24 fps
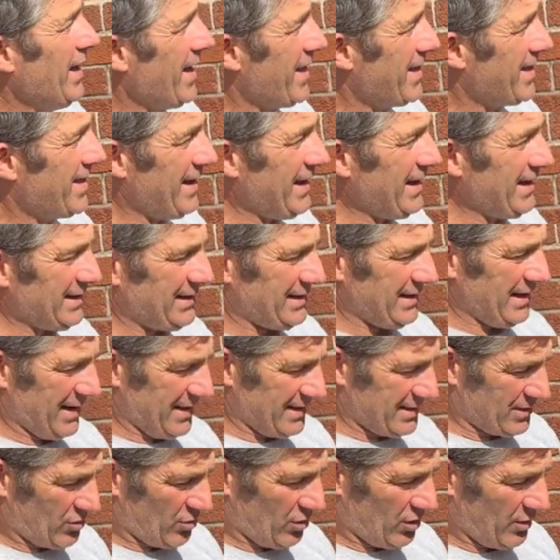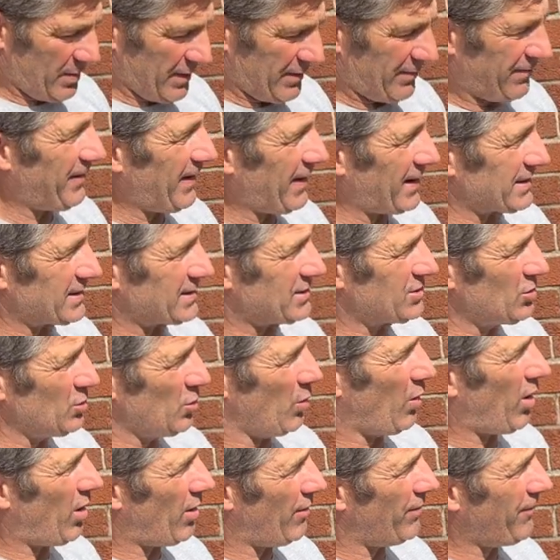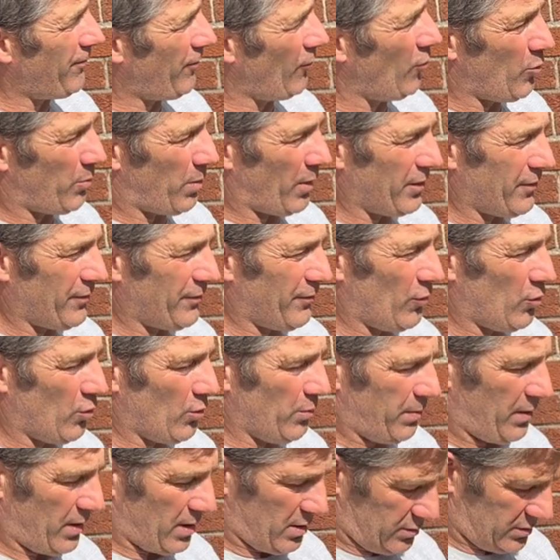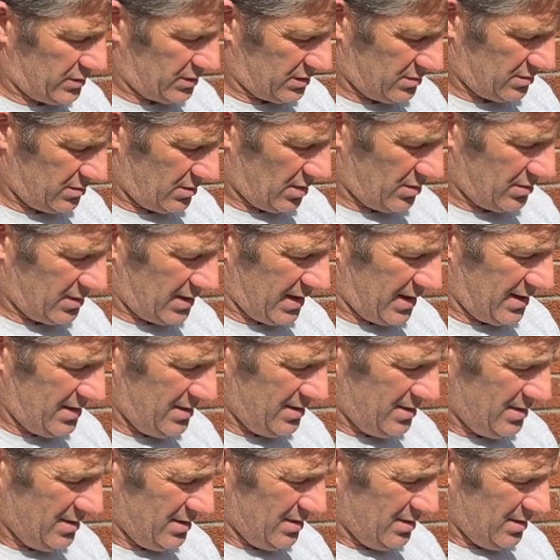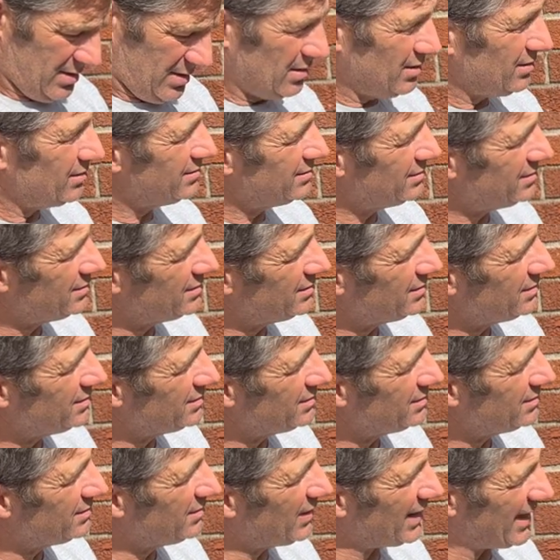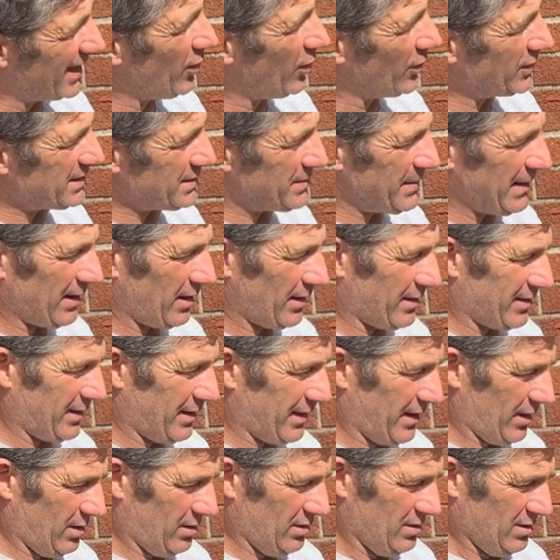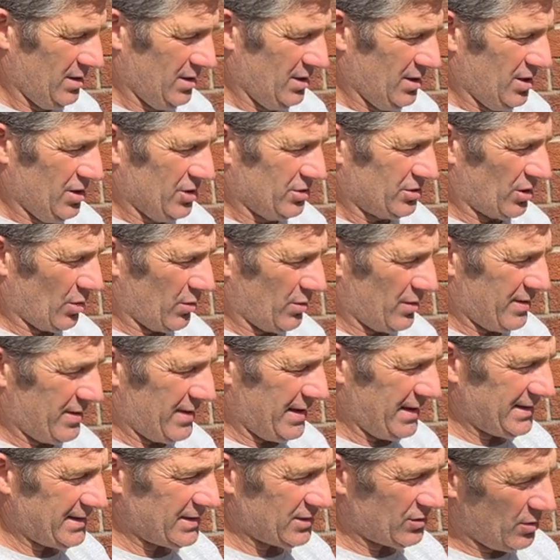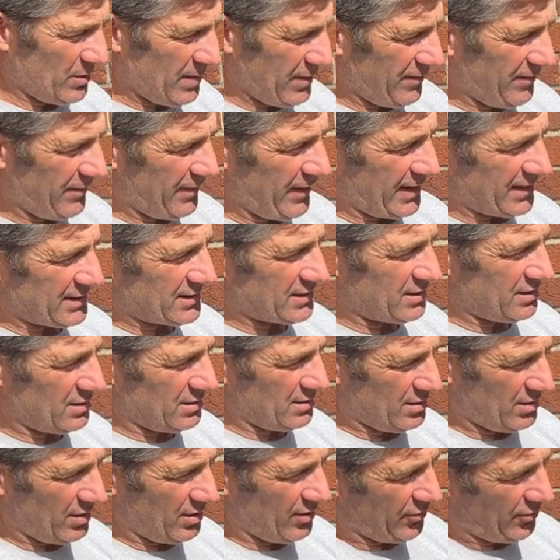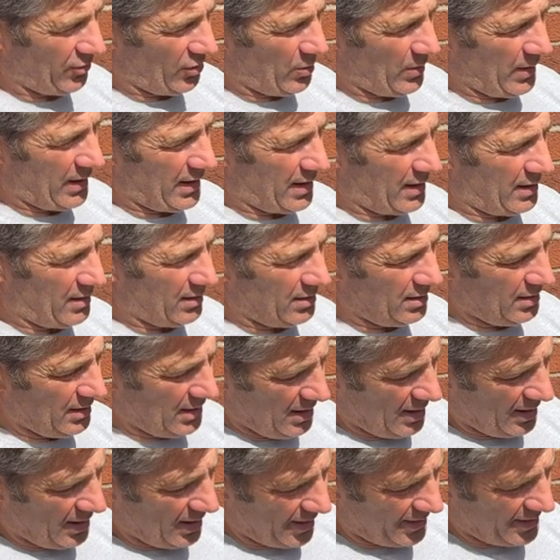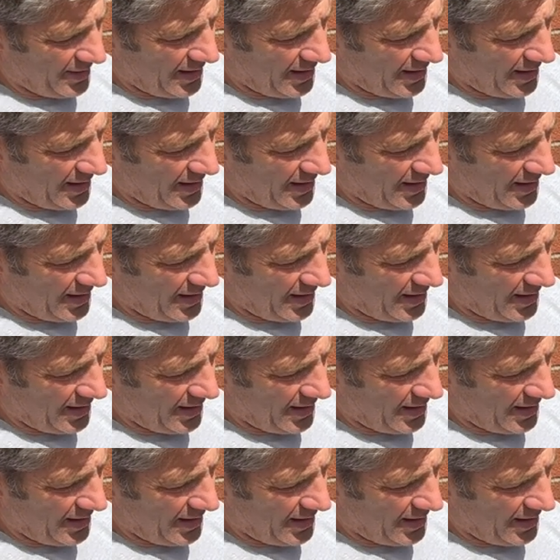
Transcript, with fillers: this is going to be fixed to our 4x4 posts, okay? Well, they're 90 mil, I think they are. So this is going to be fixed through here and